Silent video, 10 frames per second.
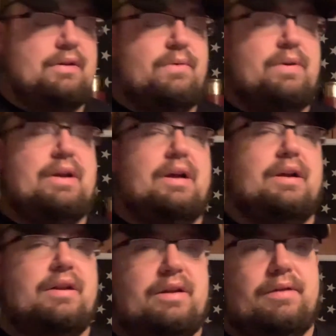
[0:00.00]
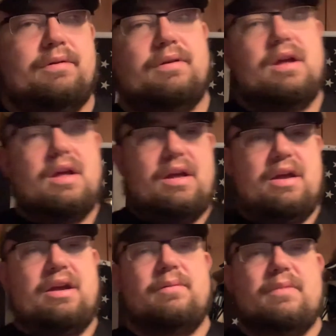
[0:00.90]
That way I can either
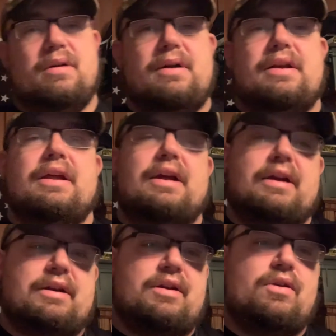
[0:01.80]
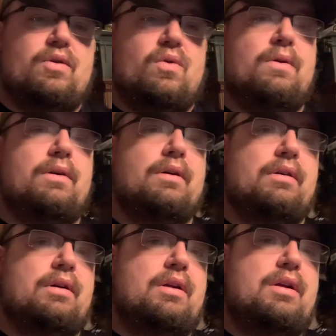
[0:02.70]
hang them around my neck or